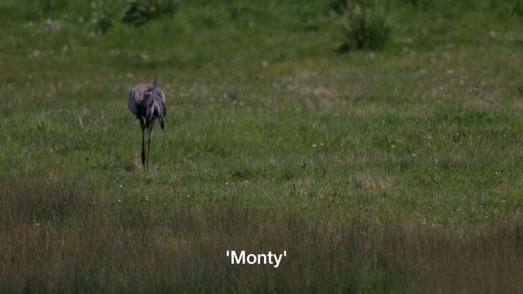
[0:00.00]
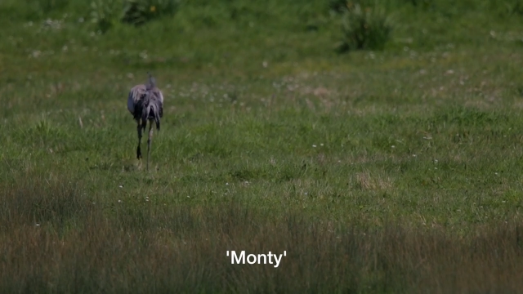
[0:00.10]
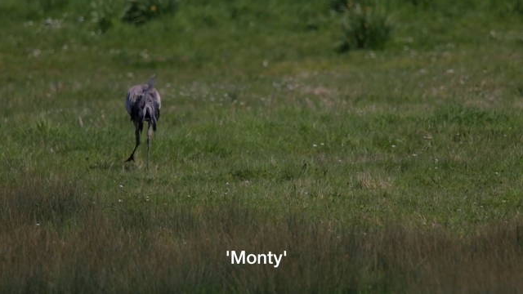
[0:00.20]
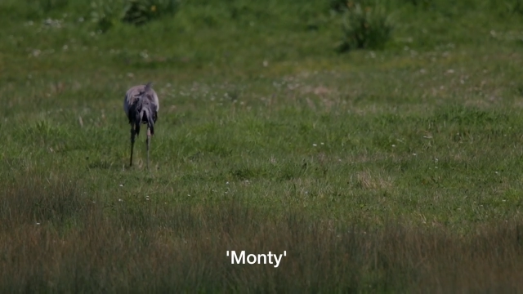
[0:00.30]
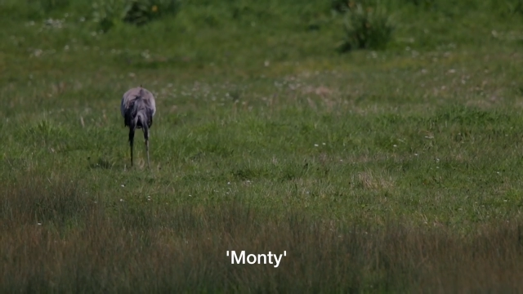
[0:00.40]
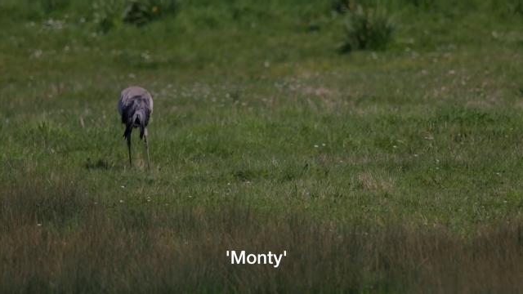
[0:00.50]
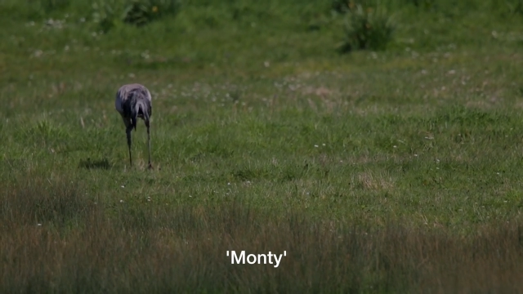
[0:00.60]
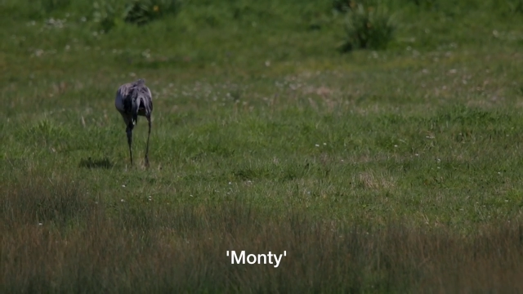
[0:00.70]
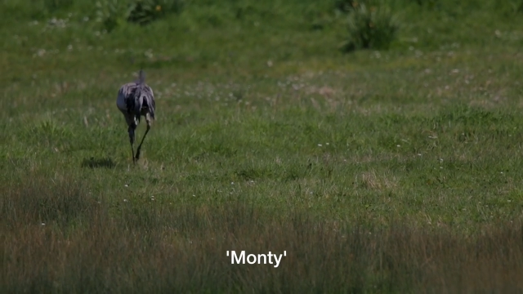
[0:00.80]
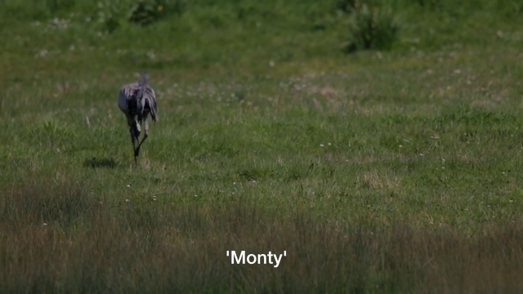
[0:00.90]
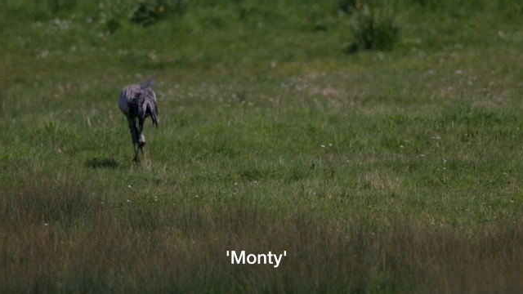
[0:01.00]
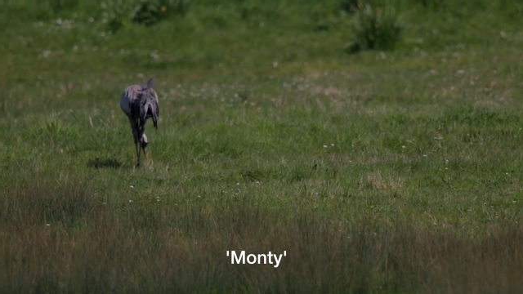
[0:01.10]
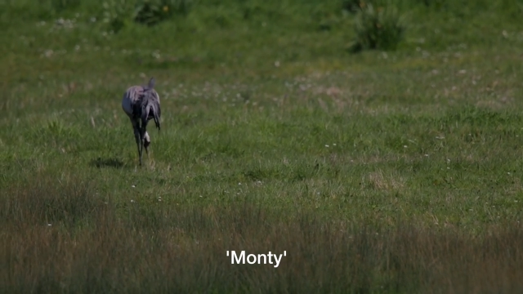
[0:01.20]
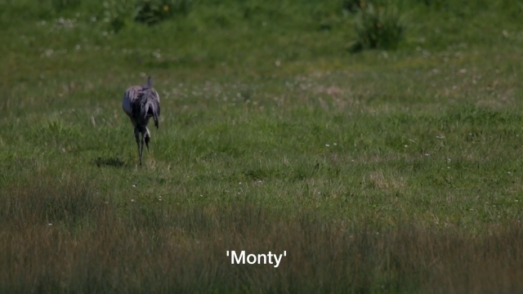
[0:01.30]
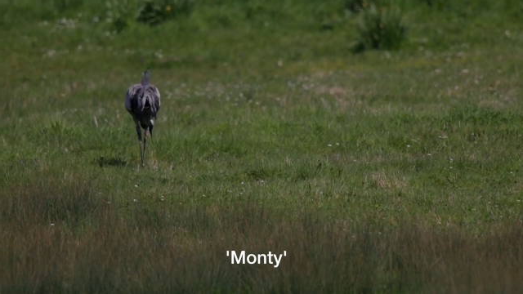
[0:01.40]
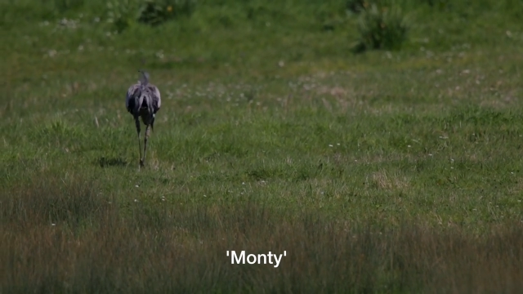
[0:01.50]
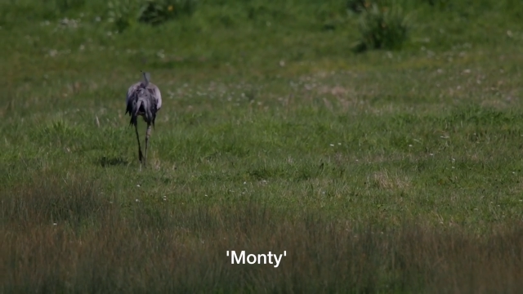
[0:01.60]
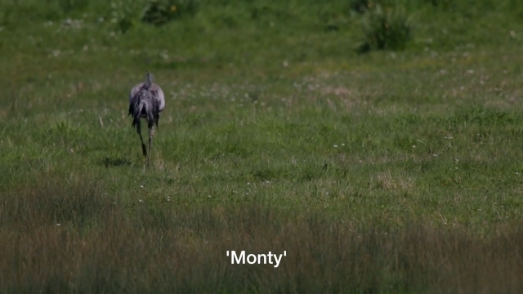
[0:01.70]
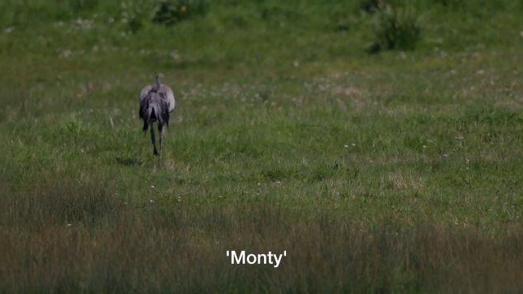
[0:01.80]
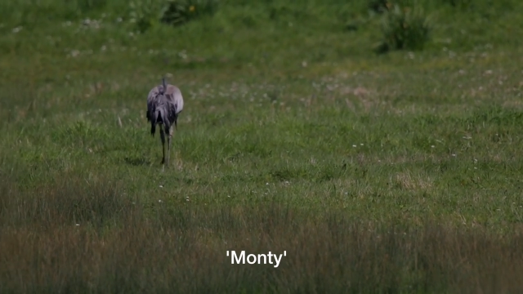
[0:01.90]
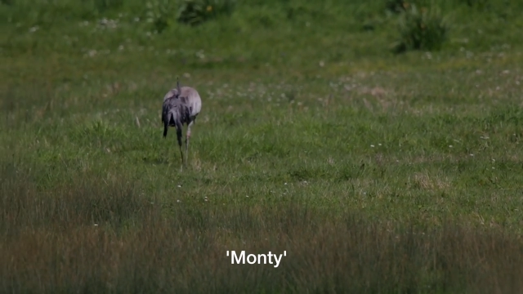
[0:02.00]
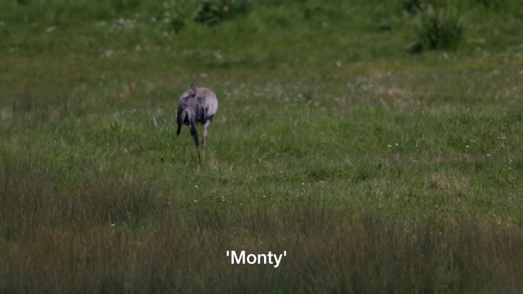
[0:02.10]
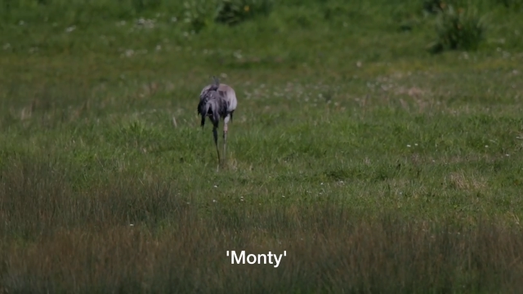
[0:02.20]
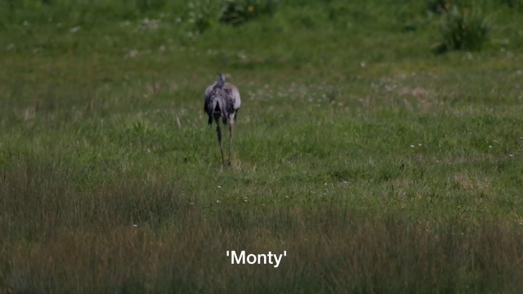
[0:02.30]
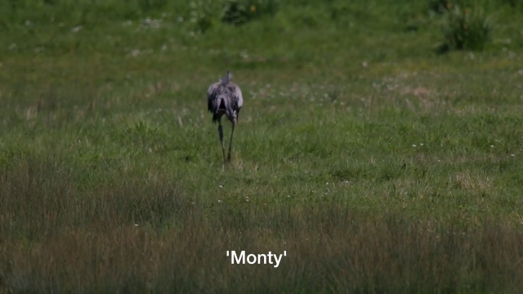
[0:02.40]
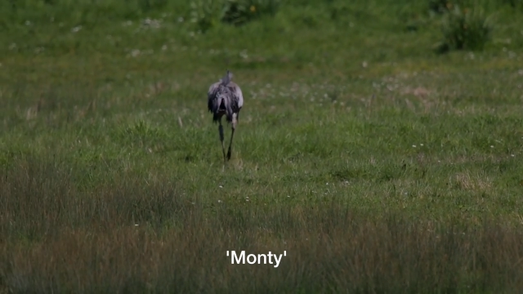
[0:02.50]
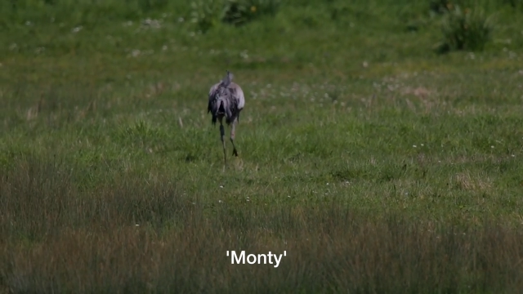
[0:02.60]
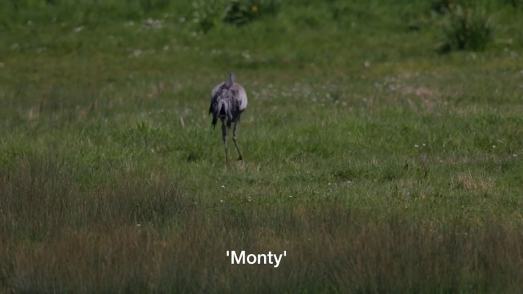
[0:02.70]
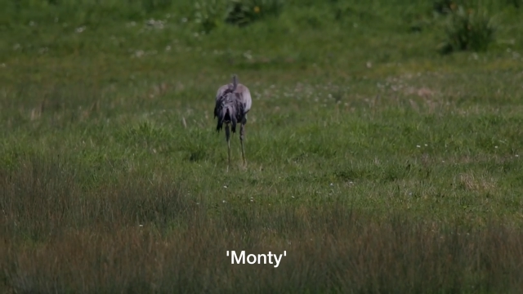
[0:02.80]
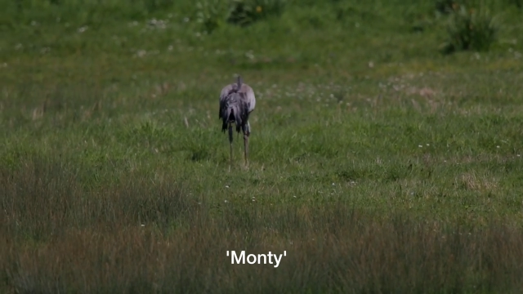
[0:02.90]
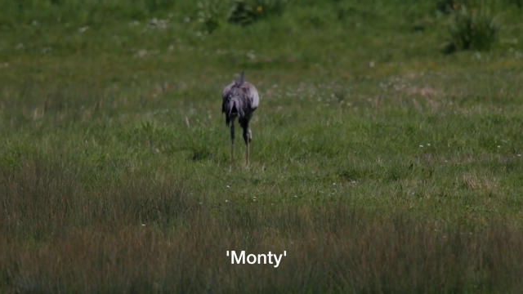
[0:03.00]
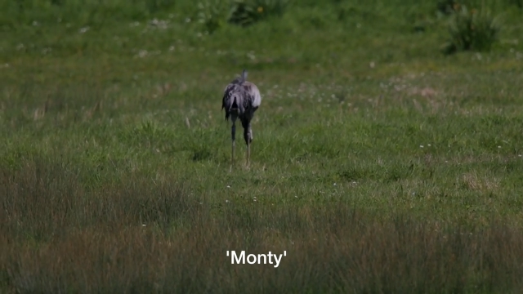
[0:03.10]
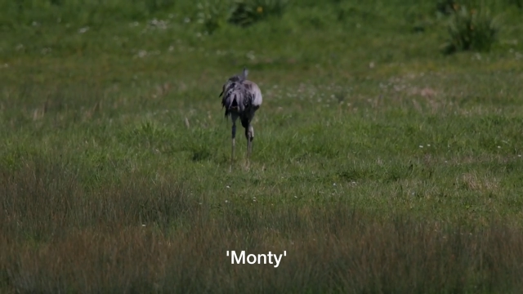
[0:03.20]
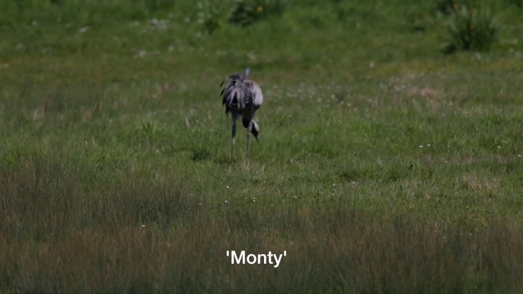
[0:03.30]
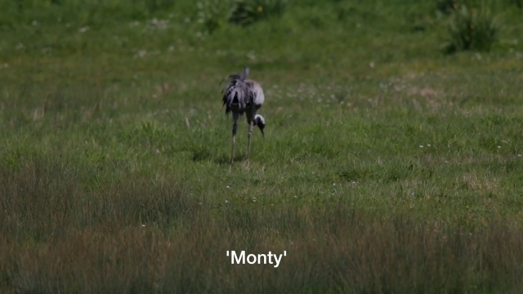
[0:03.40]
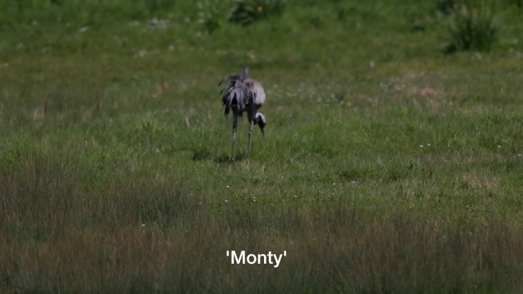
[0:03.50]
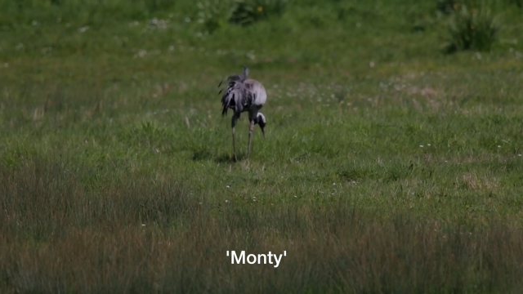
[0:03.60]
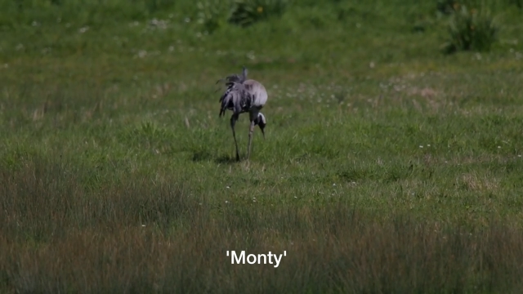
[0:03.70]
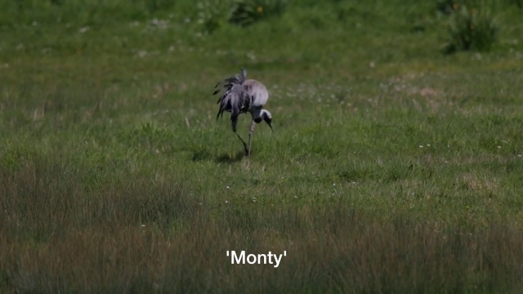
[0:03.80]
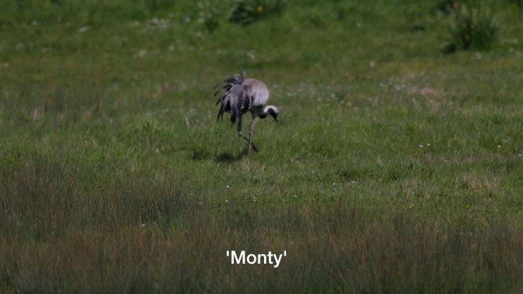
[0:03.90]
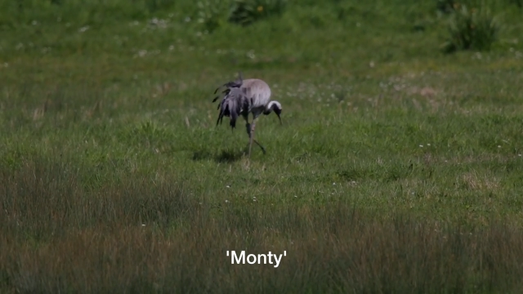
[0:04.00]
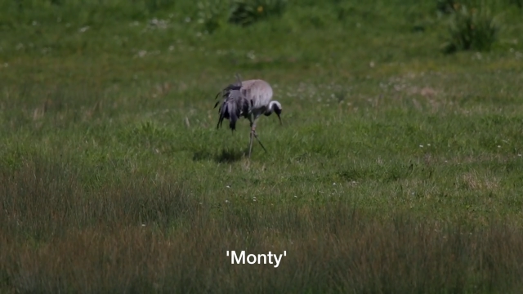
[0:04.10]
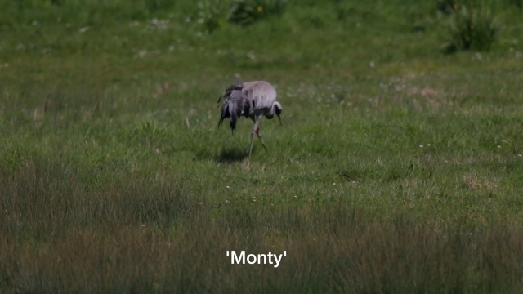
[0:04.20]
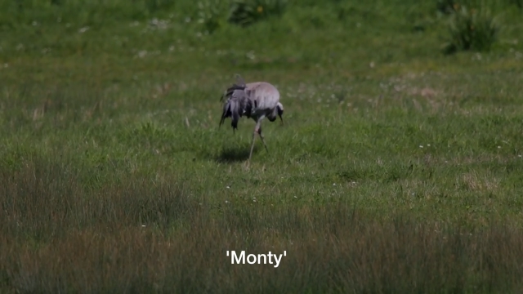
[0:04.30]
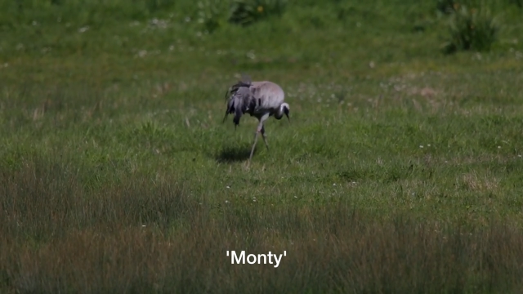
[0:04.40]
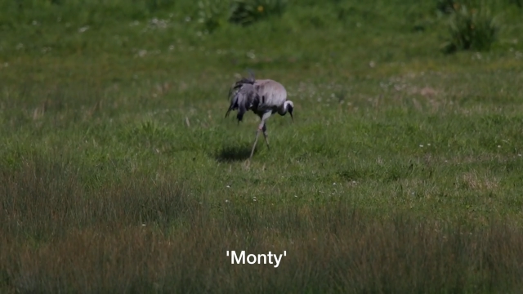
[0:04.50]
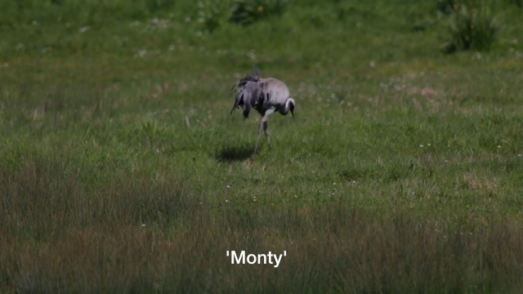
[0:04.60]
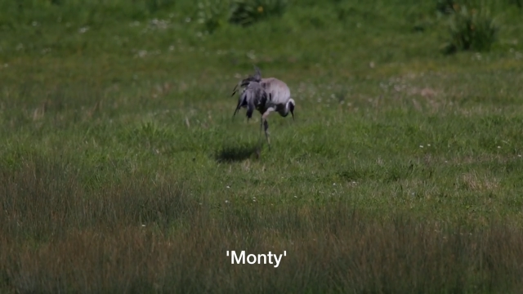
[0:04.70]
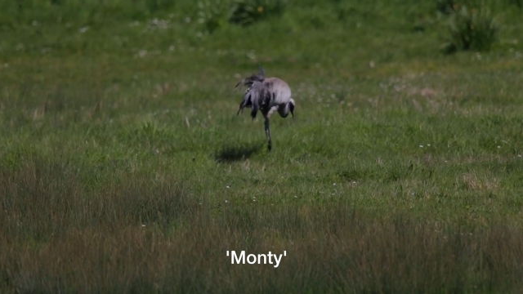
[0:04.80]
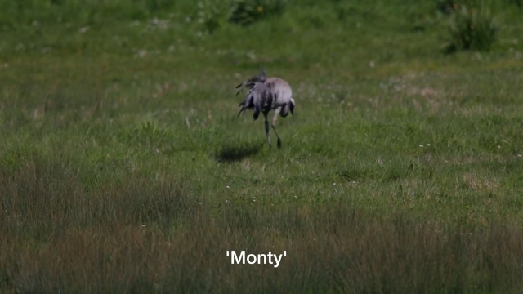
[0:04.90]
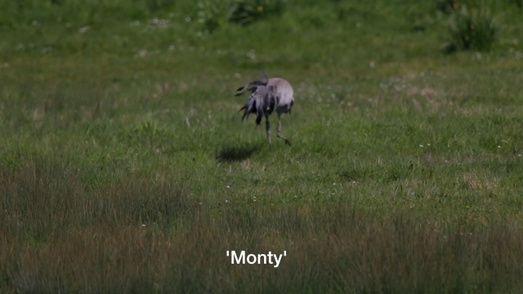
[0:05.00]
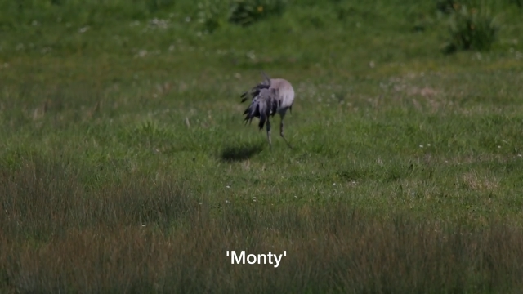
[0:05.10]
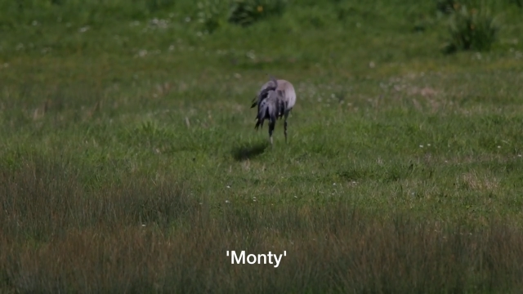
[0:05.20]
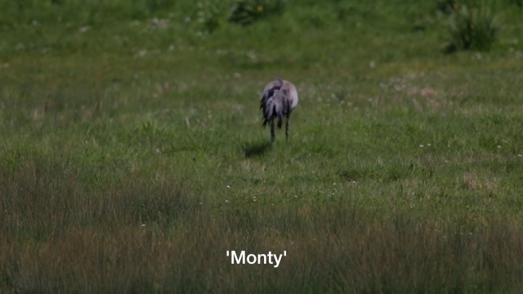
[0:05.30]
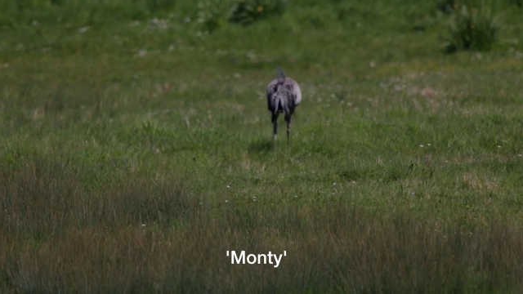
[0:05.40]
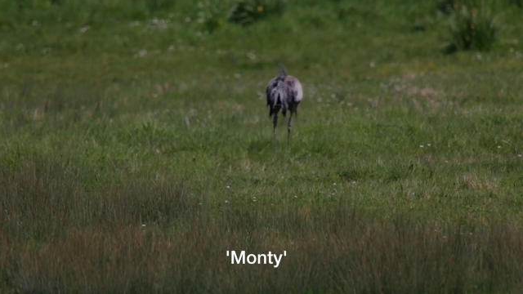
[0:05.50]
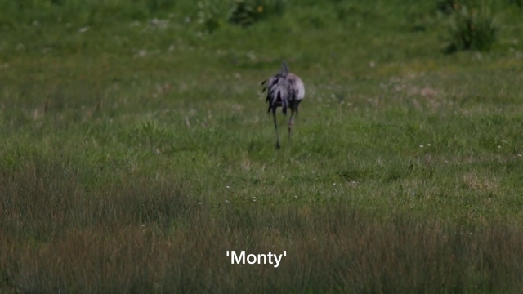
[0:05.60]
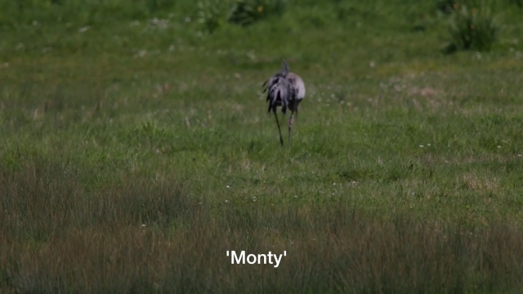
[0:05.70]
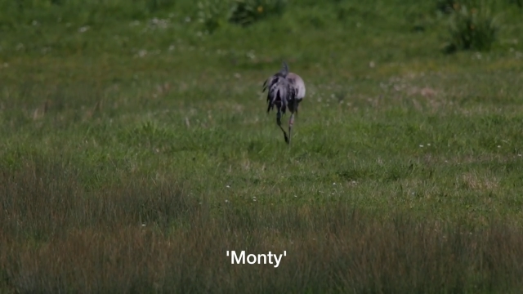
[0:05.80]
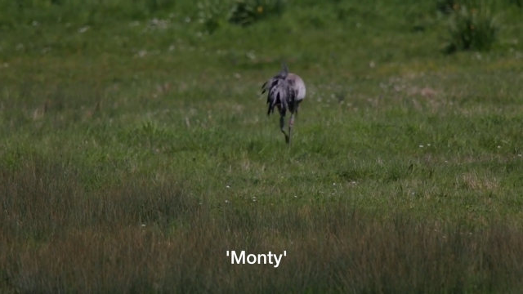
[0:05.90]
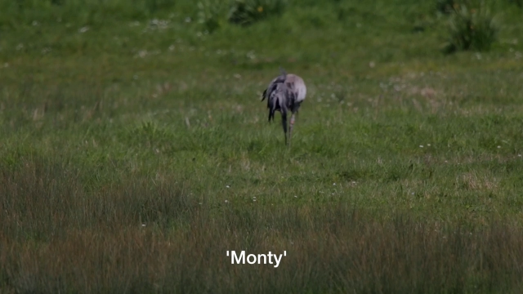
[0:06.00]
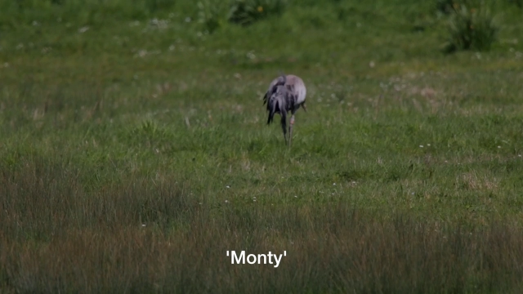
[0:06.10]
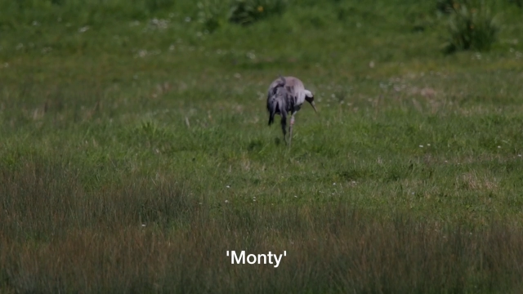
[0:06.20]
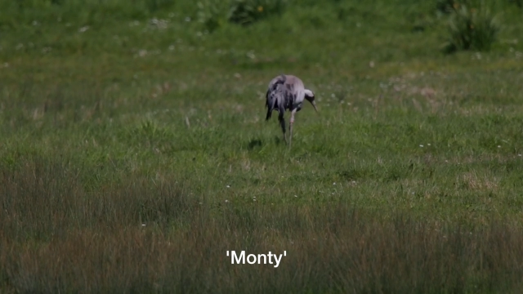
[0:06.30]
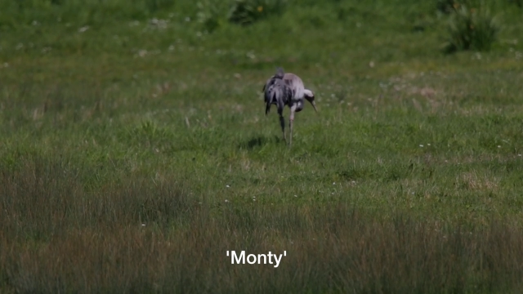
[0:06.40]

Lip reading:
[unreadable: no face in view]